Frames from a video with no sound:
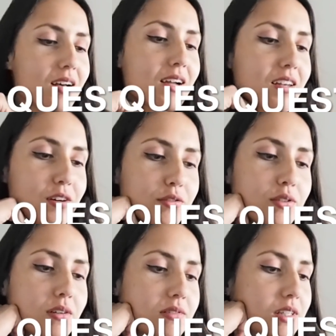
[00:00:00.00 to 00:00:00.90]
I love
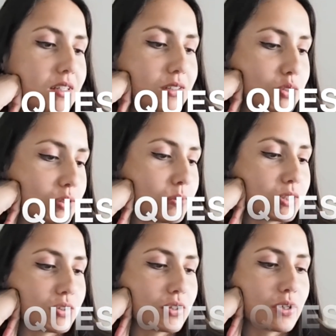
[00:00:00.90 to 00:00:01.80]
traveling. I do
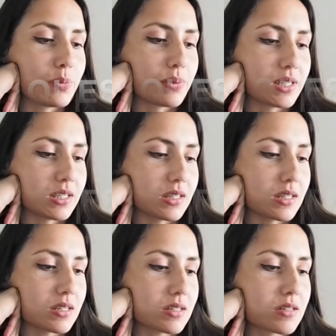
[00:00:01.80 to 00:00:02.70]
want to go
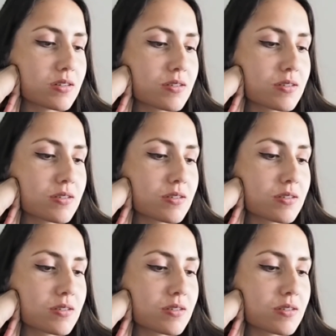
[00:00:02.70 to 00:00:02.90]
places.